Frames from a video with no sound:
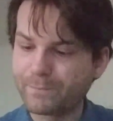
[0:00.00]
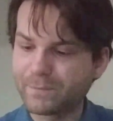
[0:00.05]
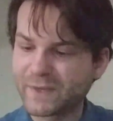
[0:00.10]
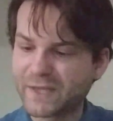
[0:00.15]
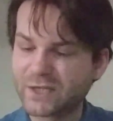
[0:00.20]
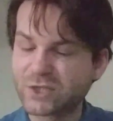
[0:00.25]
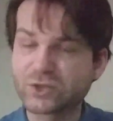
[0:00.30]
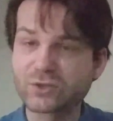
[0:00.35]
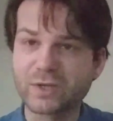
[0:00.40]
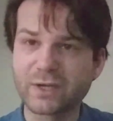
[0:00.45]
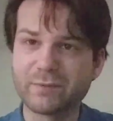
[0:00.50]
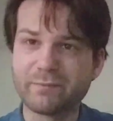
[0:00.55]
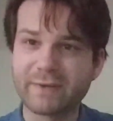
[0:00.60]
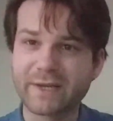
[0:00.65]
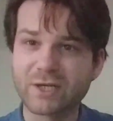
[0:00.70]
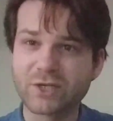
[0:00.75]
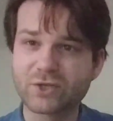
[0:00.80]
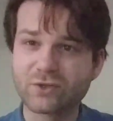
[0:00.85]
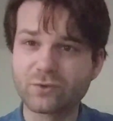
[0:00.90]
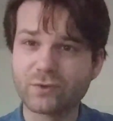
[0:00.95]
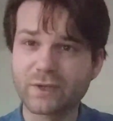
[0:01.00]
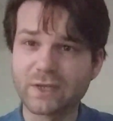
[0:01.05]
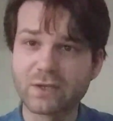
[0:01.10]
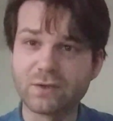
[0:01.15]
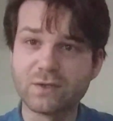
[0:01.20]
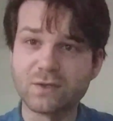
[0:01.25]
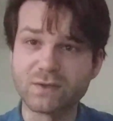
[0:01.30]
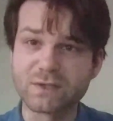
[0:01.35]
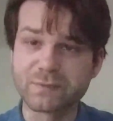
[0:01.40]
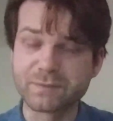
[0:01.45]
and try and make sure that you
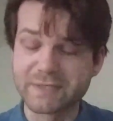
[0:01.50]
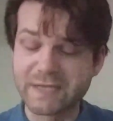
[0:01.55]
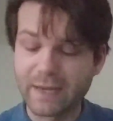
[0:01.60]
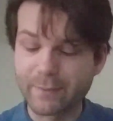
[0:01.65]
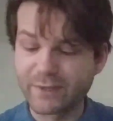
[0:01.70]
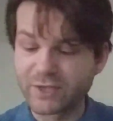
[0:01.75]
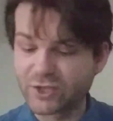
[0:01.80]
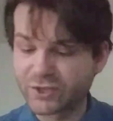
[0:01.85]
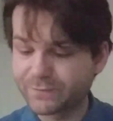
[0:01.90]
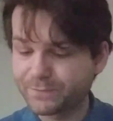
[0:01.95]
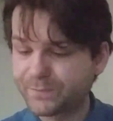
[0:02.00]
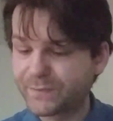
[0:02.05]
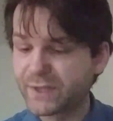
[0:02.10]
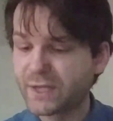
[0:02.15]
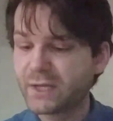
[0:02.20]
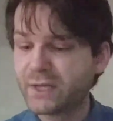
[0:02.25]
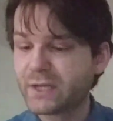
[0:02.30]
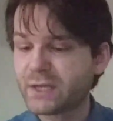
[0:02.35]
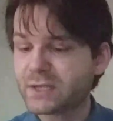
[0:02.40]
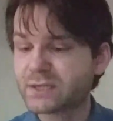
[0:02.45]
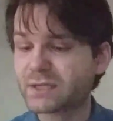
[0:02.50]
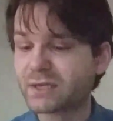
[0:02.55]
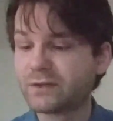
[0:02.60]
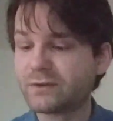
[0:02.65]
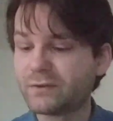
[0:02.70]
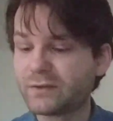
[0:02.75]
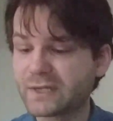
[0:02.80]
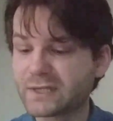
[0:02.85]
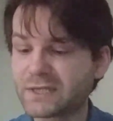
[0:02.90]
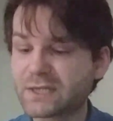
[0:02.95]
do some damage. So
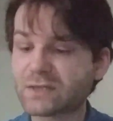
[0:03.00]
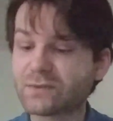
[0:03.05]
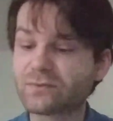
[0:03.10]
this is